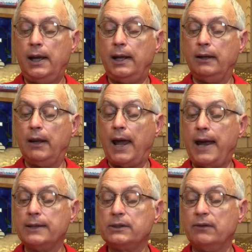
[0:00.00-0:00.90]
And
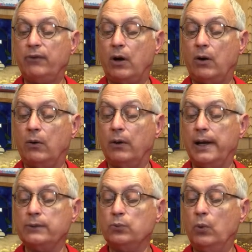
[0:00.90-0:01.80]
last of all,
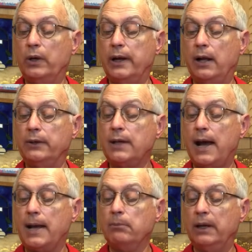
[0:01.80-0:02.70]
as one
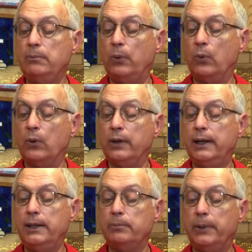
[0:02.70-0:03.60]
untimely born,
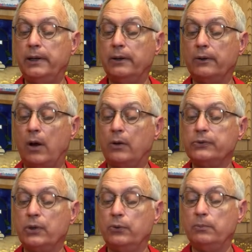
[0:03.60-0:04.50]
he appeared
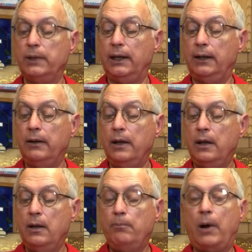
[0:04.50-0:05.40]
also to me.
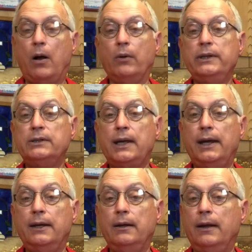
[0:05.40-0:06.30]
Paul is
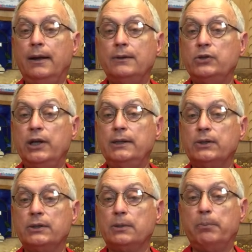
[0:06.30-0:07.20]
saying,
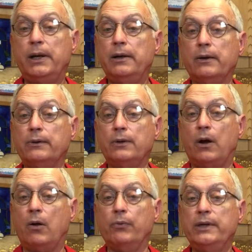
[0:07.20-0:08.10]
Jesus appeared to
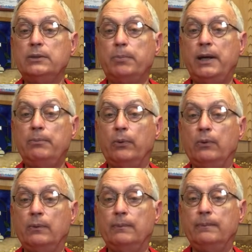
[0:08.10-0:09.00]
all these people.